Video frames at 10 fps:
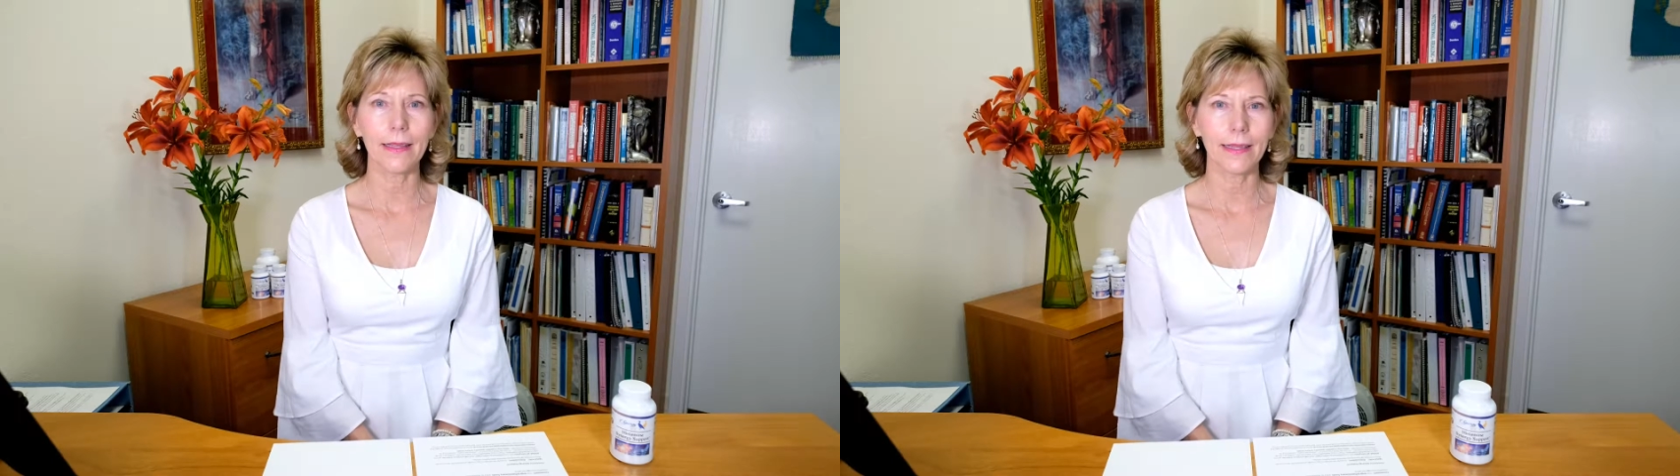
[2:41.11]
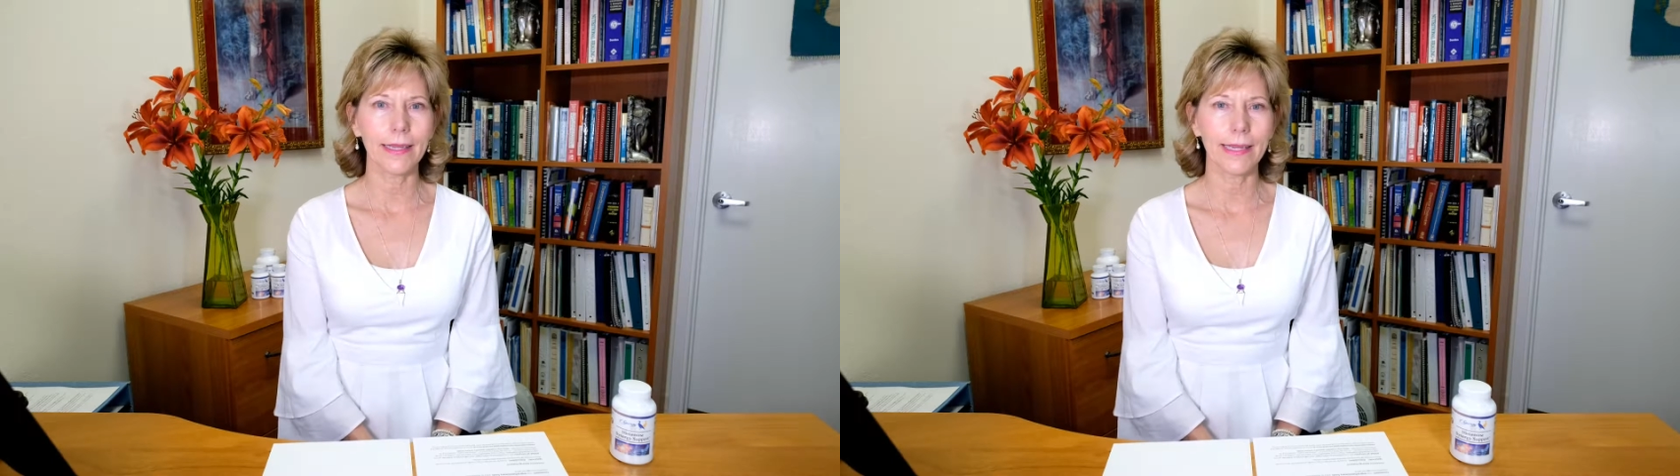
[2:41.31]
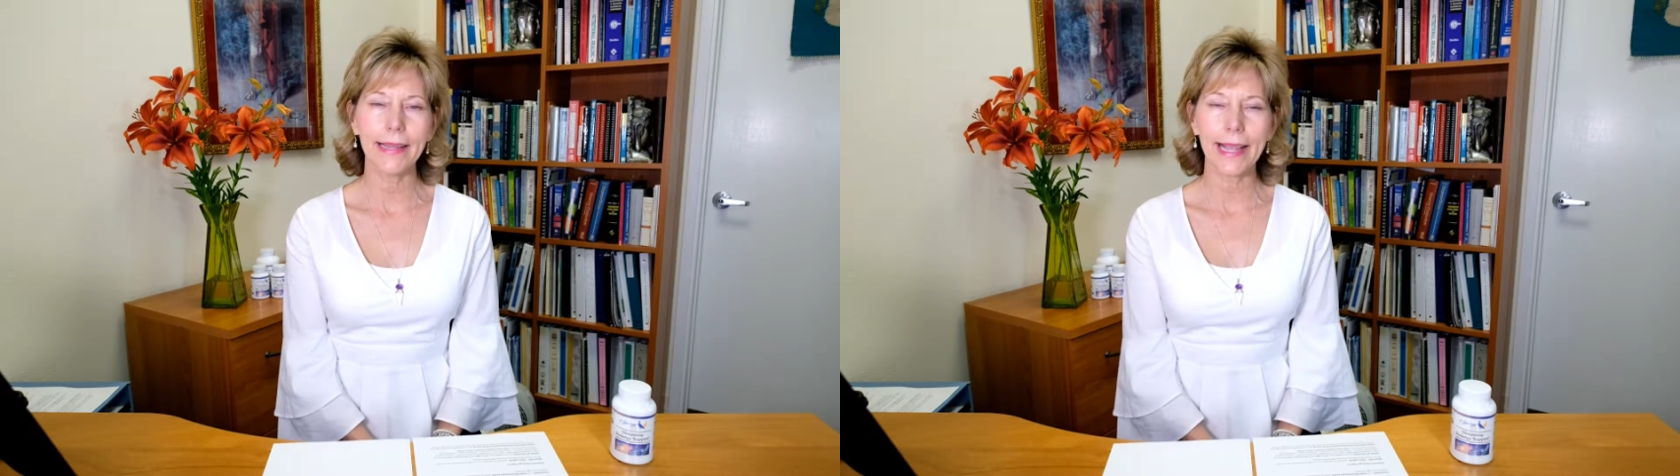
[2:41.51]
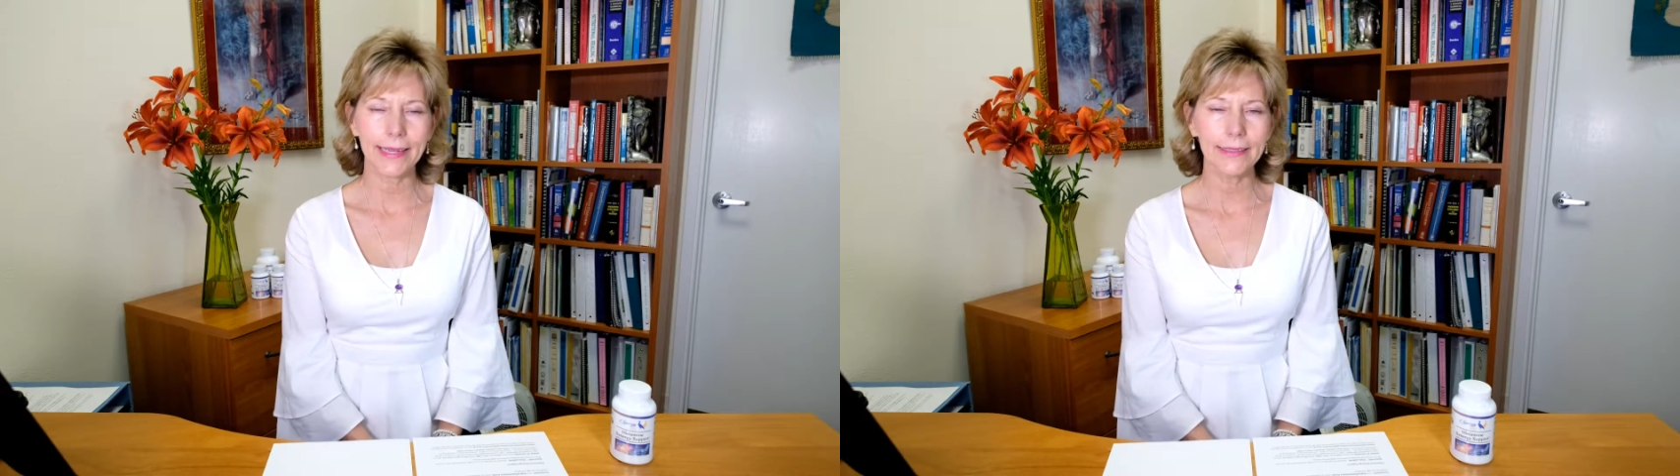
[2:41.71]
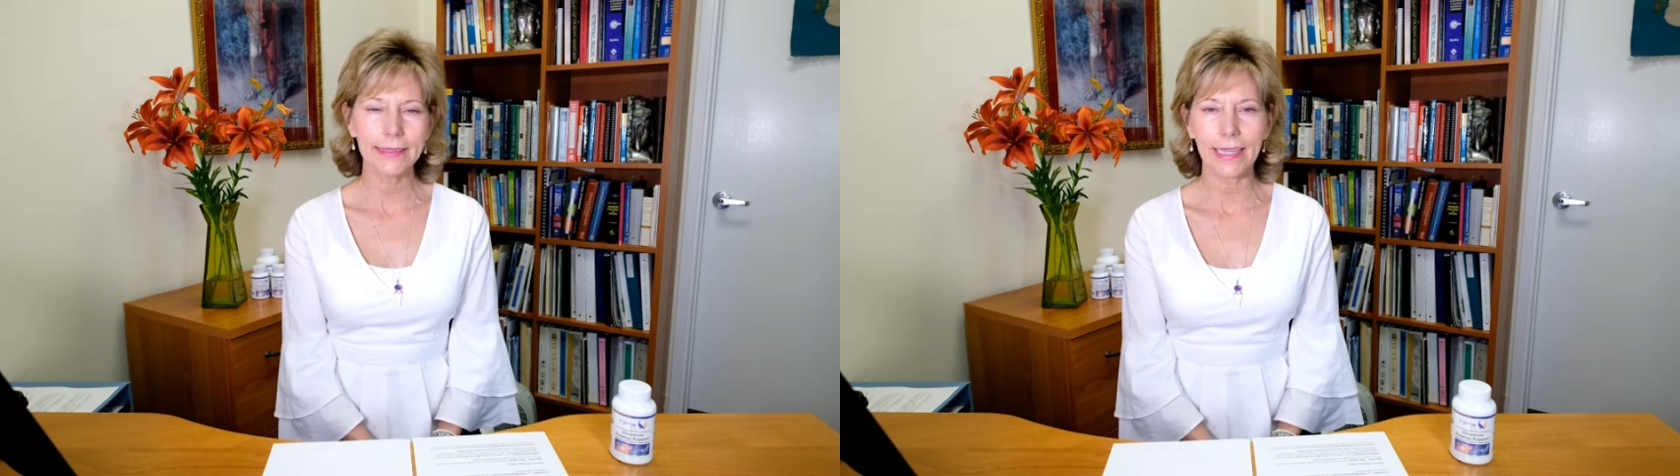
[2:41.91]
in the head
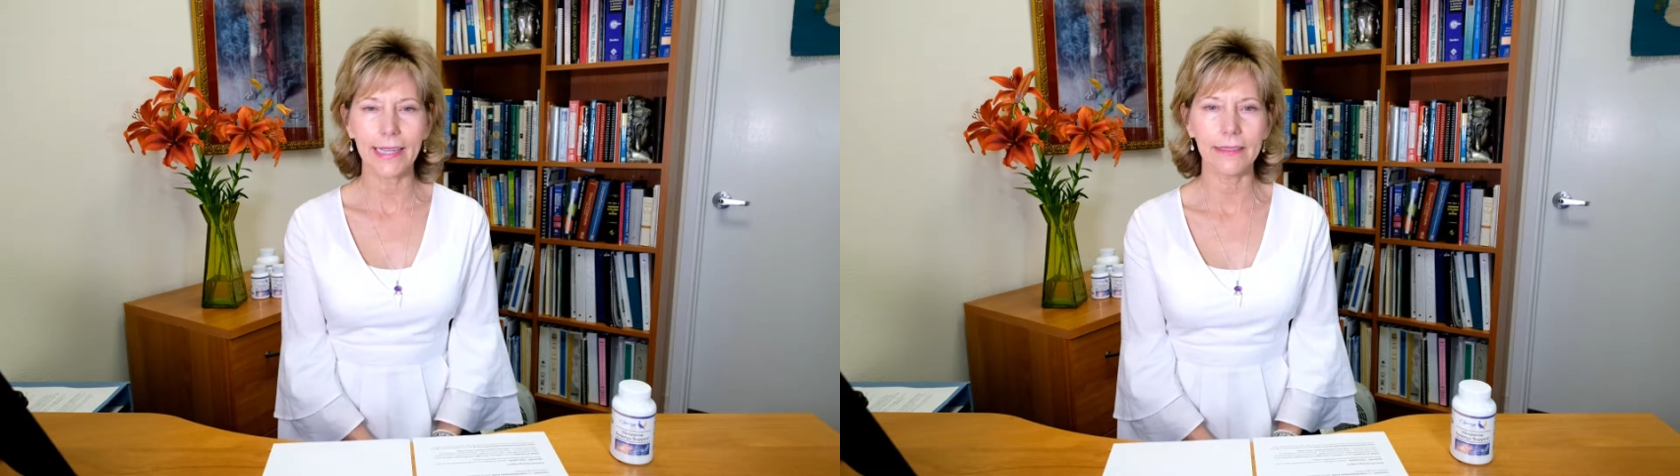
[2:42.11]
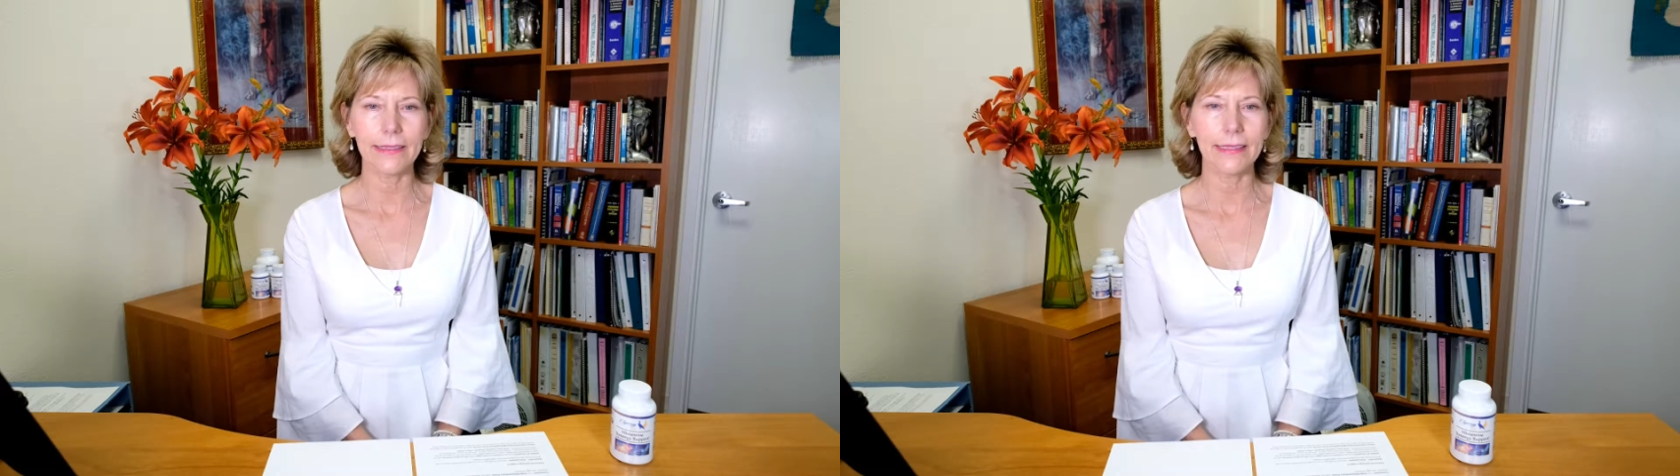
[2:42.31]
and sinuses